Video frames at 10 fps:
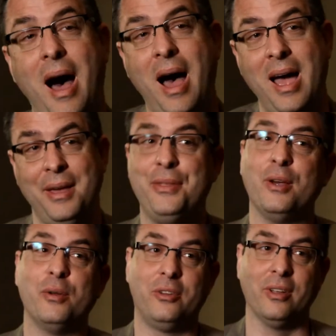I
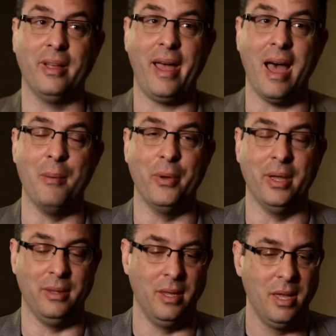think what's going to
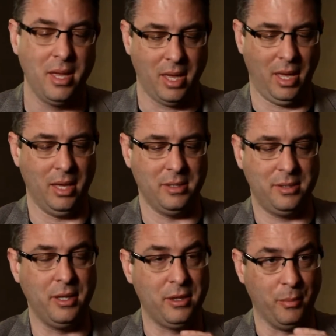happen is
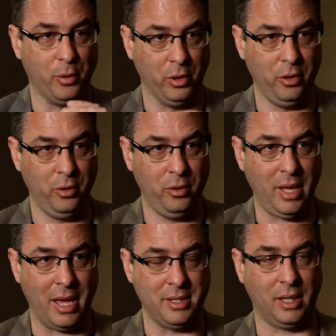that the balloon,
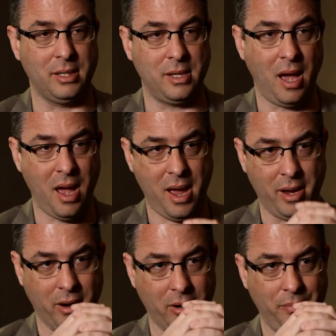as it gets
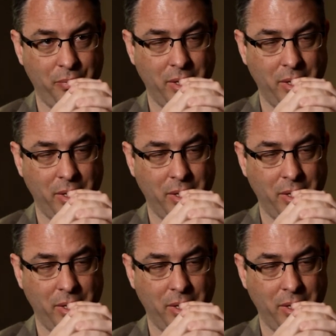higher,